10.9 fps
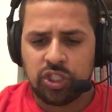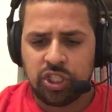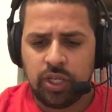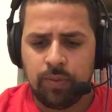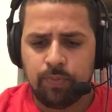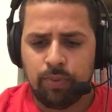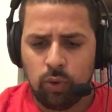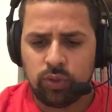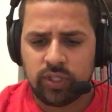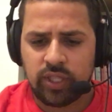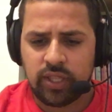she
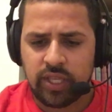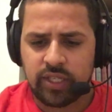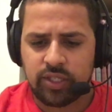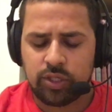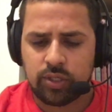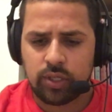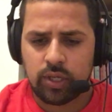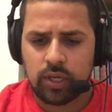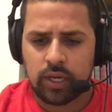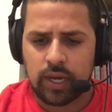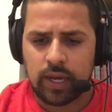posted this
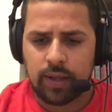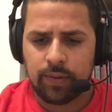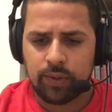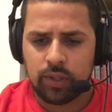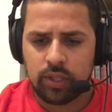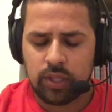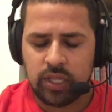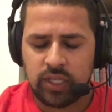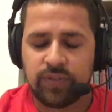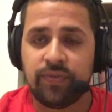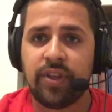uh,
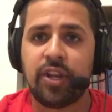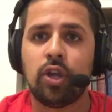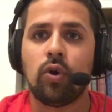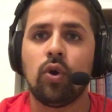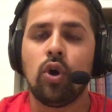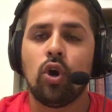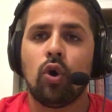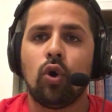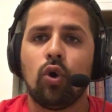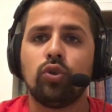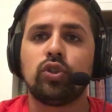this video
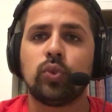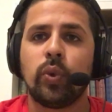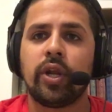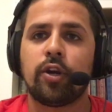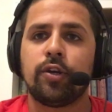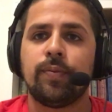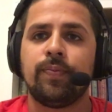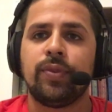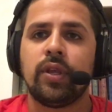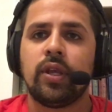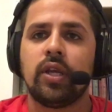on Twitter.
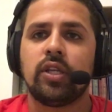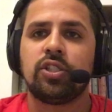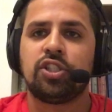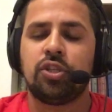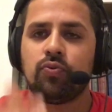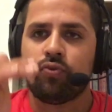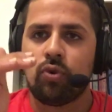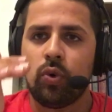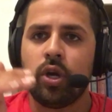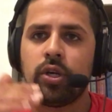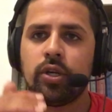She
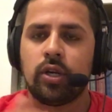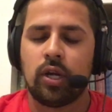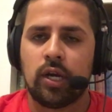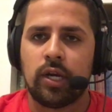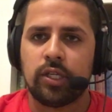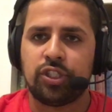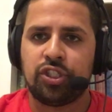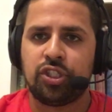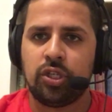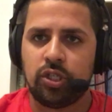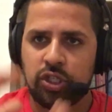wrote her uh
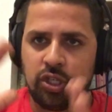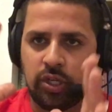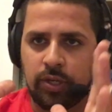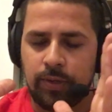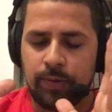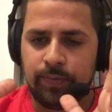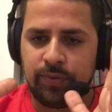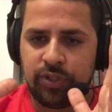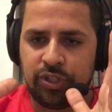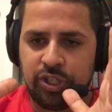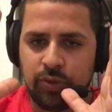she she
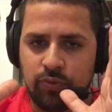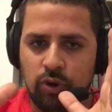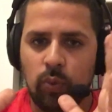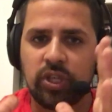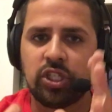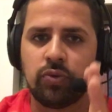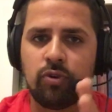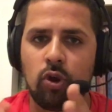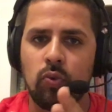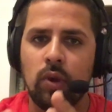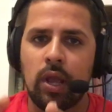she wrote what she
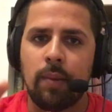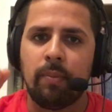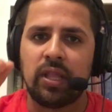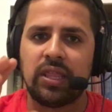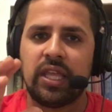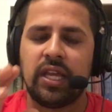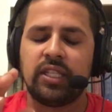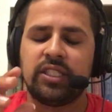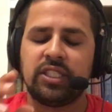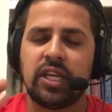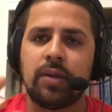wrote, but then
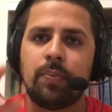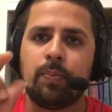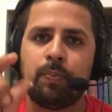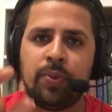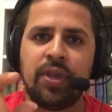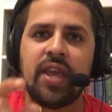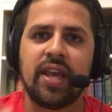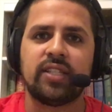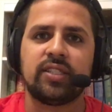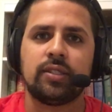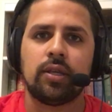said,
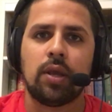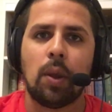"P.S.